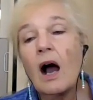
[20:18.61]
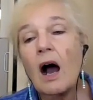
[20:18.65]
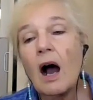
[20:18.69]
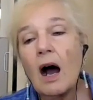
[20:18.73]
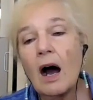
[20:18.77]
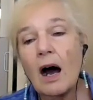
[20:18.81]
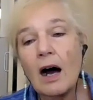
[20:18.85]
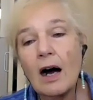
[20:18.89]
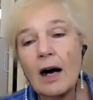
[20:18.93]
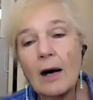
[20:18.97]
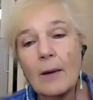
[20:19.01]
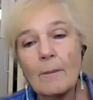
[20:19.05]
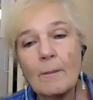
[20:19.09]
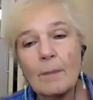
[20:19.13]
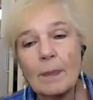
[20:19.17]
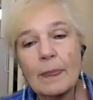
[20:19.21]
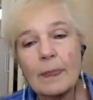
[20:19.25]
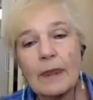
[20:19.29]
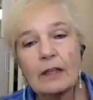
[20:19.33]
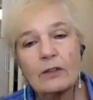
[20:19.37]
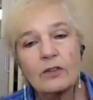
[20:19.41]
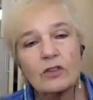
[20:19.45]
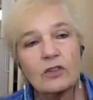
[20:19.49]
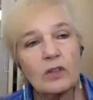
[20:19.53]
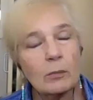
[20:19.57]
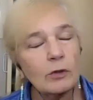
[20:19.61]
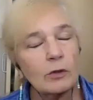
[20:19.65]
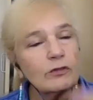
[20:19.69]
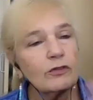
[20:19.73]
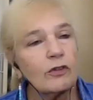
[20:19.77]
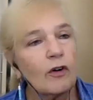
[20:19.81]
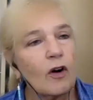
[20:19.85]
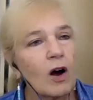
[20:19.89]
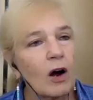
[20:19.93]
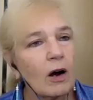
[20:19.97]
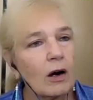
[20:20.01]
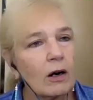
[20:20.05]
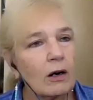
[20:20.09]
Um, some of
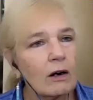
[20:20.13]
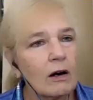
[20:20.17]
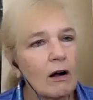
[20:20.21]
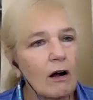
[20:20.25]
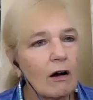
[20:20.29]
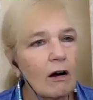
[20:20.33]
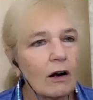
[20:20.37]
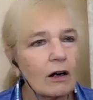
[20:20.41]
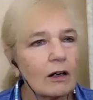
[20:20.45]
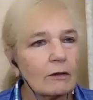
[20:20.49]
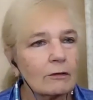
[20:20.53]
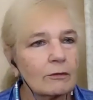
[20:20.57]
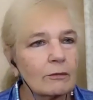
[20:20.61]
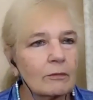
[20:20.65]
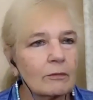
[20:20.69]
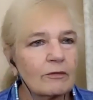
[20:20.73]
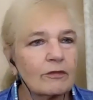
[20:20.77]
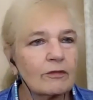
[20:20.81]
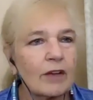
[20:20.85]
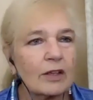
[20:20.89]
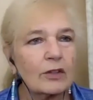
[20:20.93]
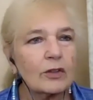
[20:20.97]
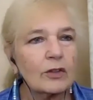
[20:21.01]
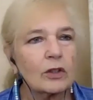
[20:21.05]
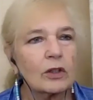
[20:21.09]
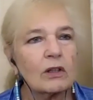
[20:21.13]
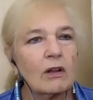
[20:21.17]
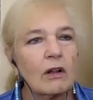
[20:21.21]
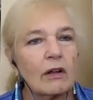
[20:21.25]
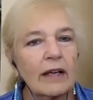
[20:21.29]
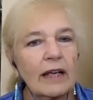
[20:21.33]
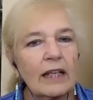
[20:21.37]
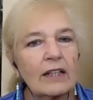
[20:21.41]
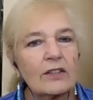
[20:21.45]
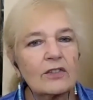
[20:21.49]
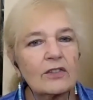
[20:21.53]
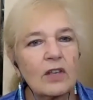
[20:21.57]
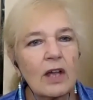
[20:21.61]
our, our vendor
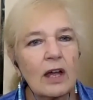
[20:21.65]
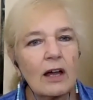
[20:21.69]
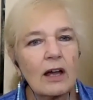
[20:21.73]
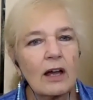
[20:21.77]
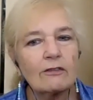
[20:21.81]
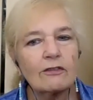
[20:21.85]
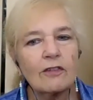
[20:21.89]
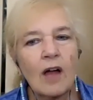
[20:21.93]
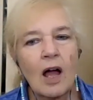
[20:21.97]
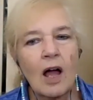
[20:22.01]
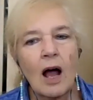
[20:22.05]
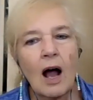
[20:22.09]
clients have